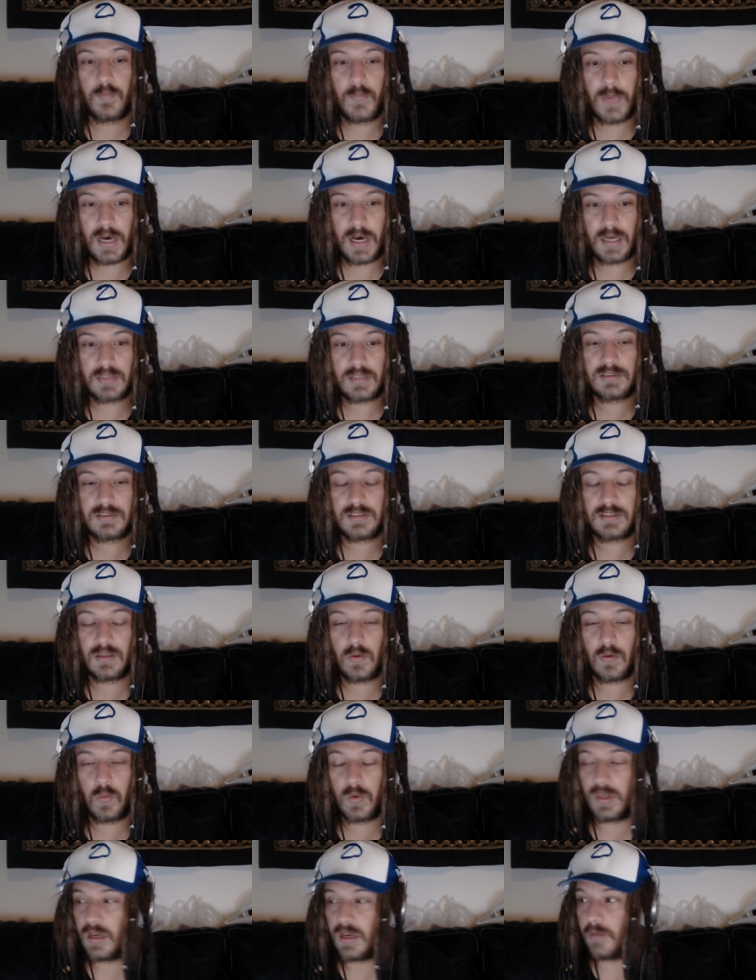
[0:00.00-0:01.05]
but
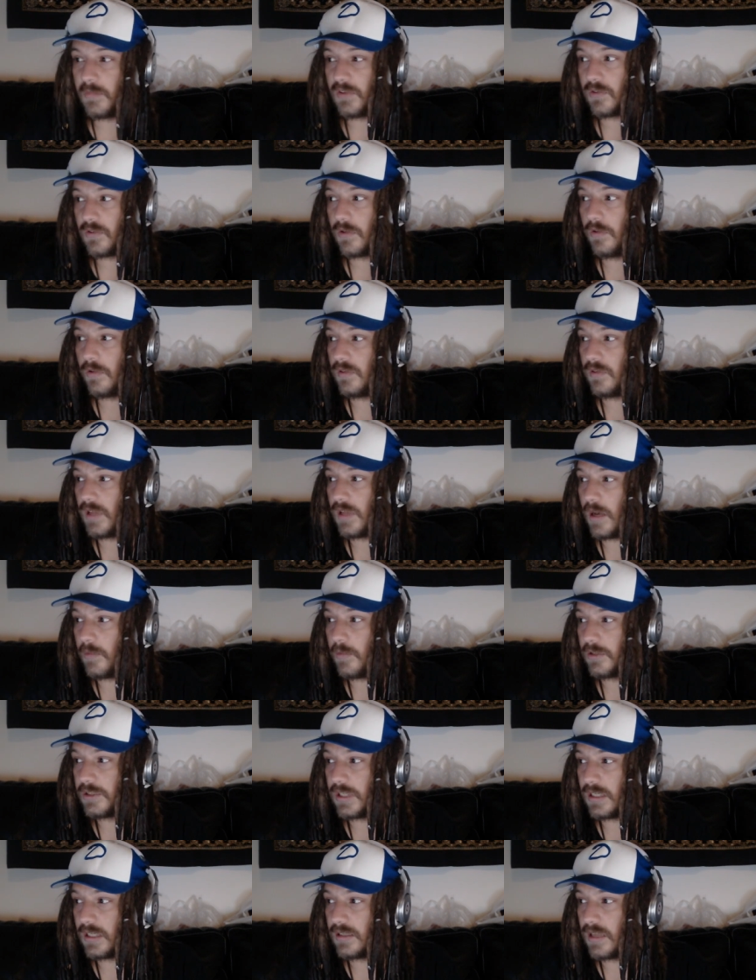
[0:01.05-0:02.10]
we I'm just going to double
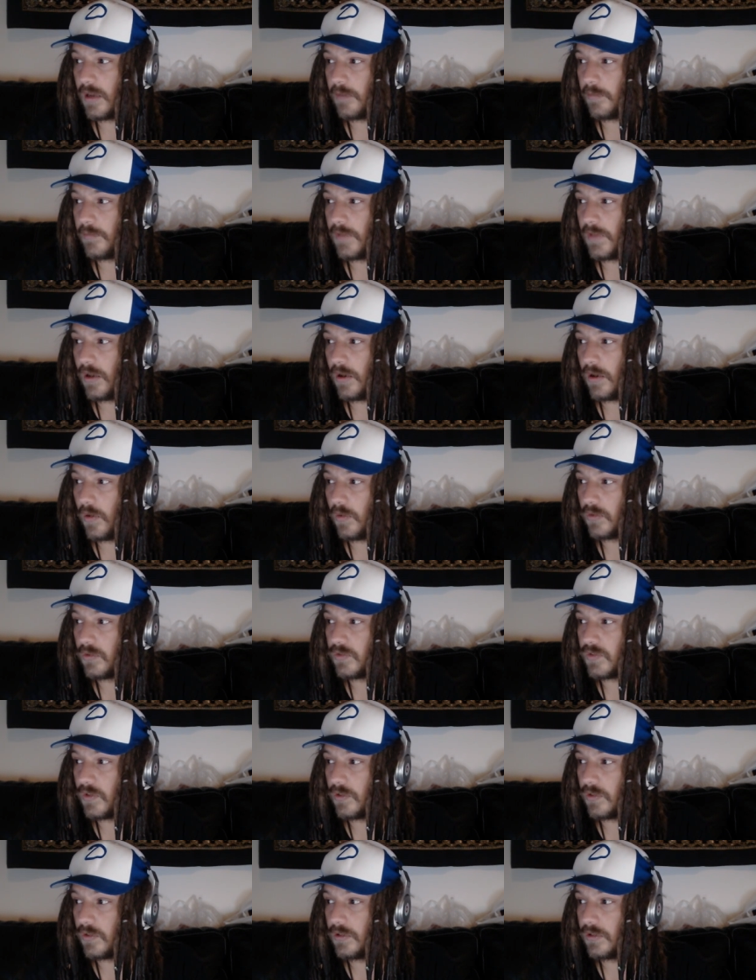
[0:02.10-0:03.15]
check that I'm also